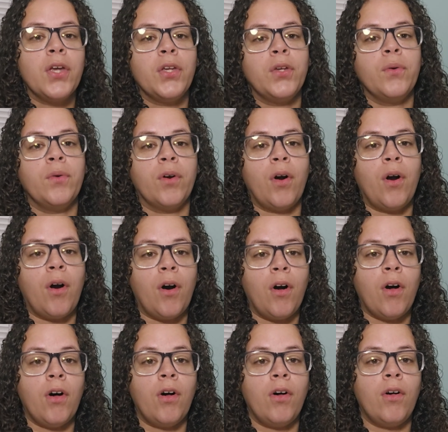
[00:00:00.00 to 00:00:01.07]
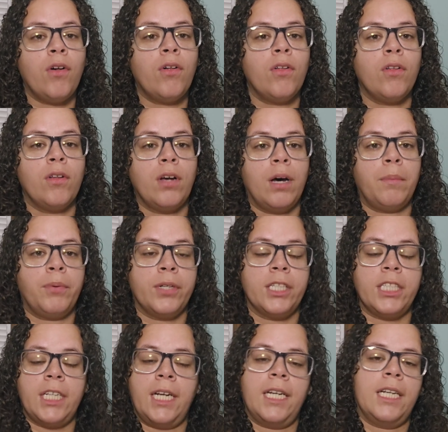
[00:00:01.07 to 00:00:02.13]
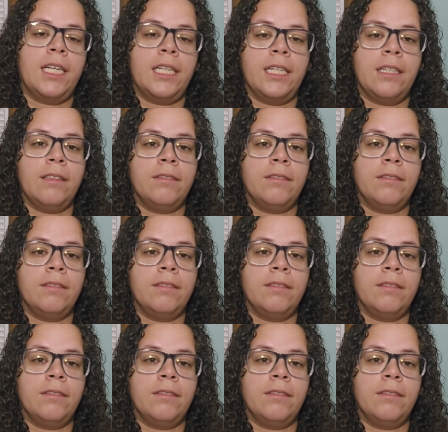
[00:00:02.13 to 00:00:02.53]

You are all appreciated.